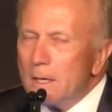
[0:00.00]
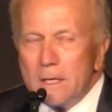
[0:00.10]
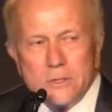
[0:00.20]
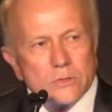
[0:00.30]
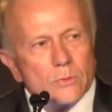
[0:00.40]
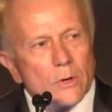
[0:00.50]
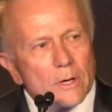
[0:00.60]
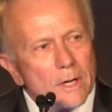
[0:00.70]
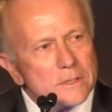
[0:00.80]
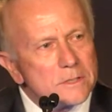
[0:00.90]
He just
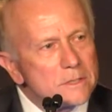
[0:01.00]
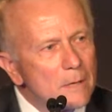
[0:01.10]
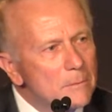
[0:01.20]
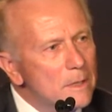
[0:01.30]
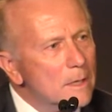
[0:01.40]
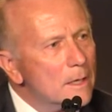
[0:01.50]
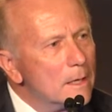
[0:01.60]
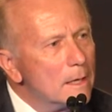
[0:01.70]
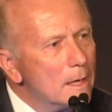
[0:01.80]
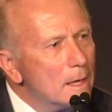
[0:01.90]
reorganized his company.
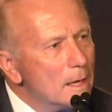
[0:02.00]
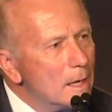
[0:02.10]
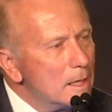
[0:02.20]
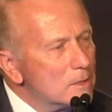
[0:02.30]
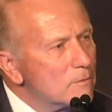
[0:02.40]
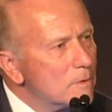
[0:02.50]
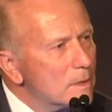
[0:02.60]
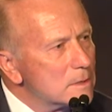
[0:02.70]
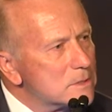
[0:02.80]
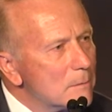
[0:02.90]
He's
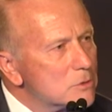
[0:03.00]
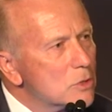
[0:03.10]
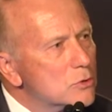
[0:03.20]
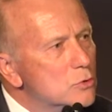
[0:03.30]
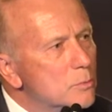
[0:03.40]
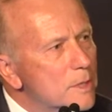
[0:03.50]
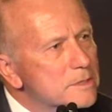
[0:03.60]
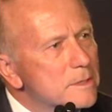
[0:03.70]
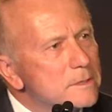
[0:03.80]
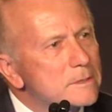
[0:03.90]
established two
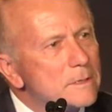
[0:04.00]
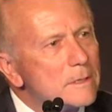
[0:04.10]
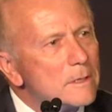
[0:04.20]
presidents.